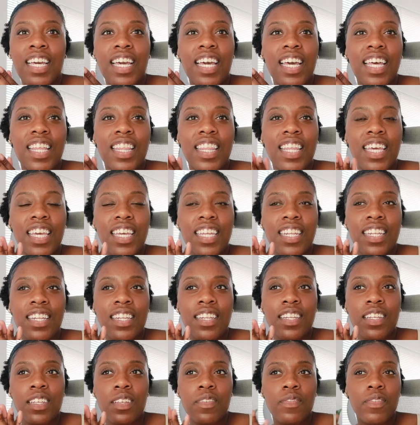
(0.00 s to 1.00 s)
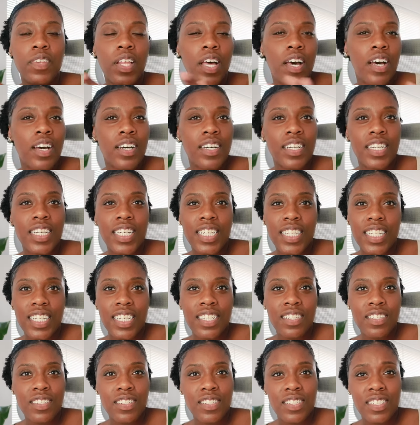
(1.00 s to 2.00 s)
and then blog
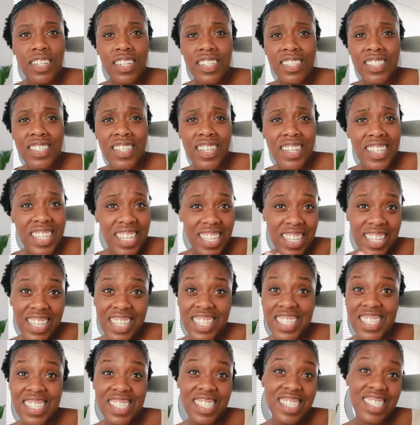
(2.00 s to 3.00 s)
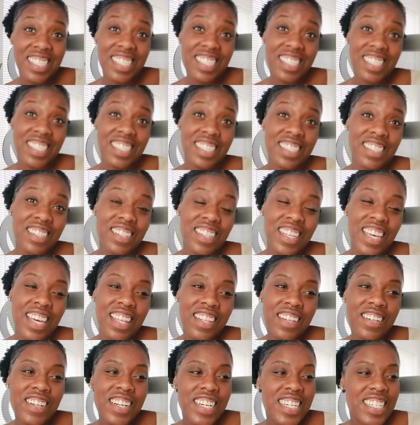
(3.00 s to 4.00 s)
and just talk to y'all like this on the
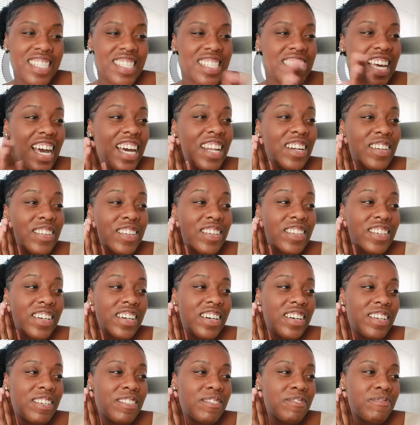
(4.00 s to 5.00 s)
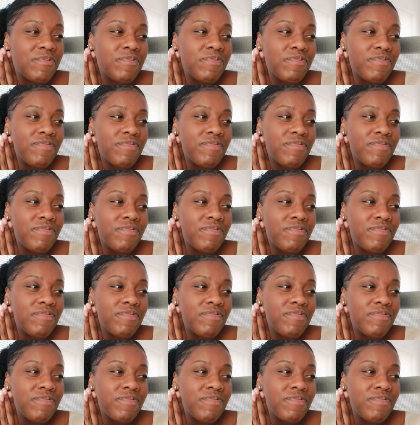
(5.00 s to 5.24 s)
other days. I don't know, y'all.